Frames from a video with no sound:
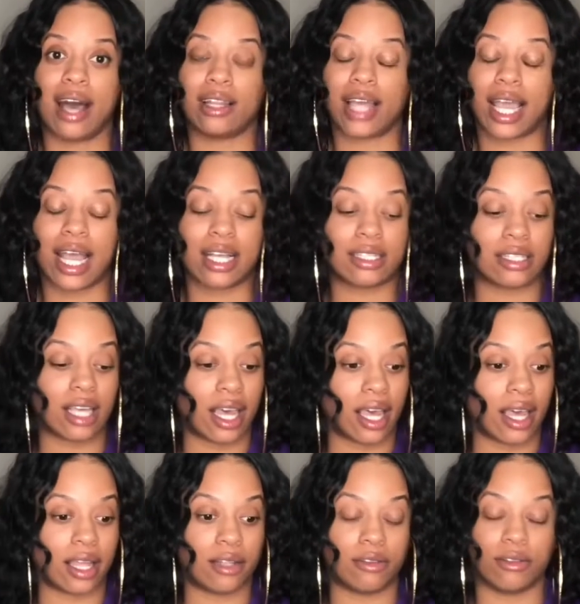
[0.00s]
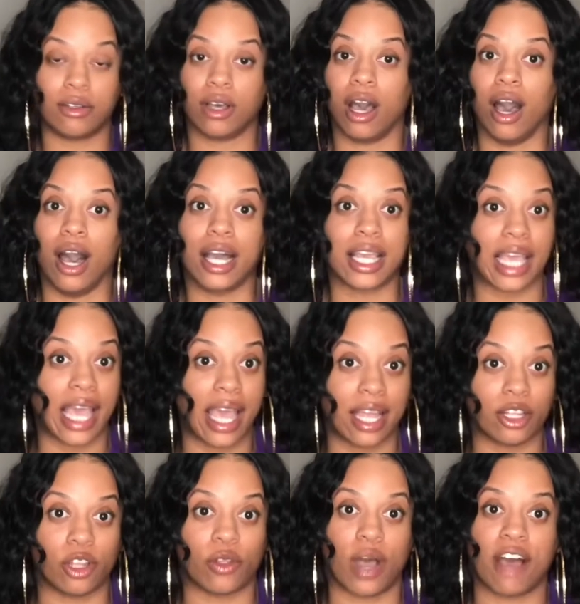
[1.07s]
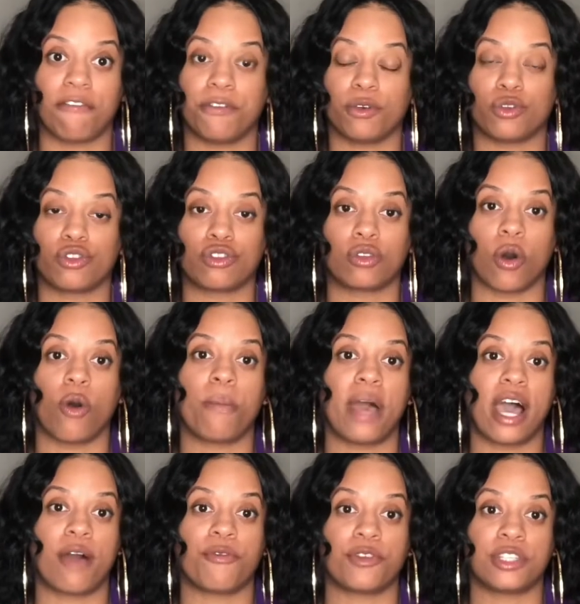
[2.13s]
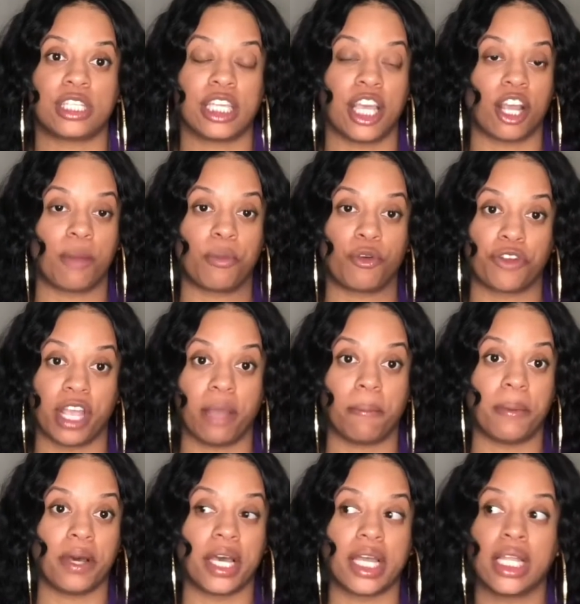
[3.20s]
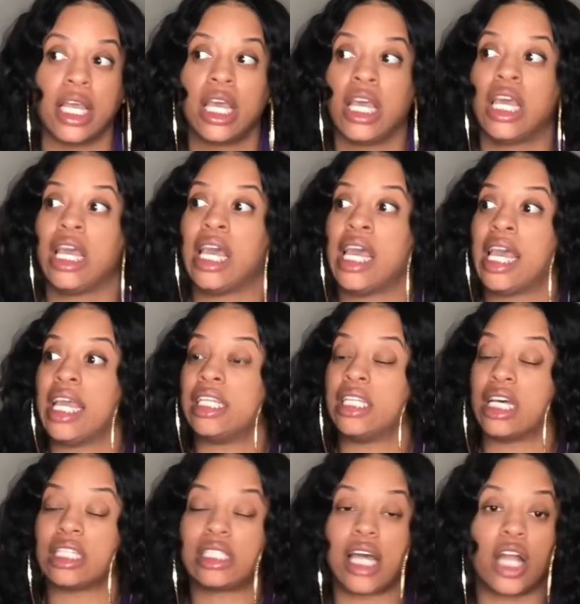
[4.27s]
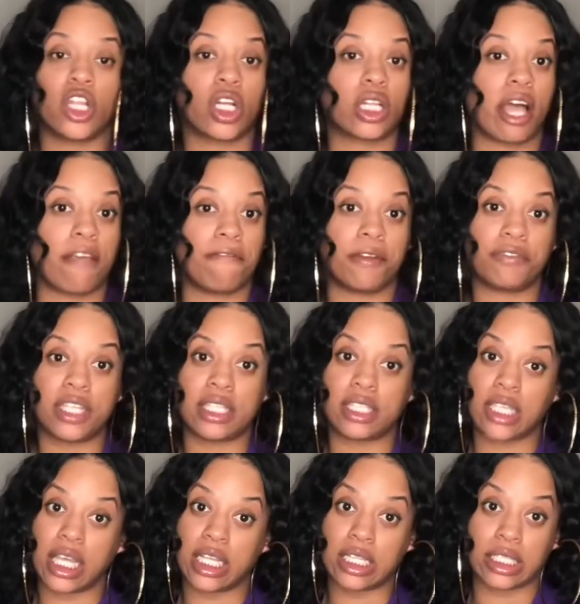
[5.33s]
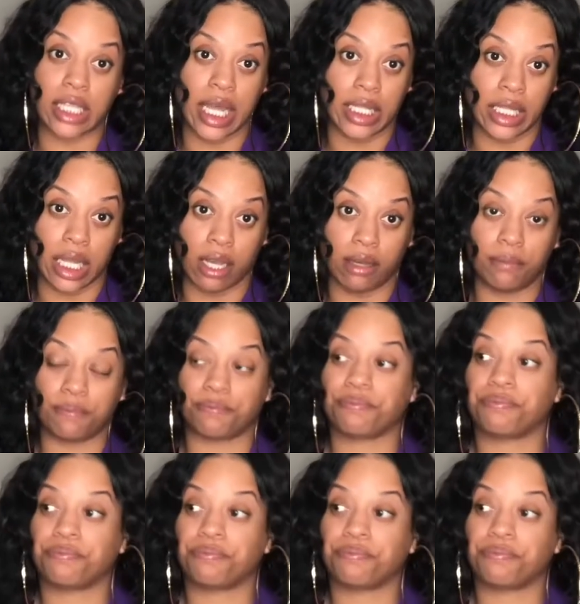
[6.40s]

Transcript: like I said, again, I feel so bad for Teairra Mari, but it does not look like 50 Cent is letting up.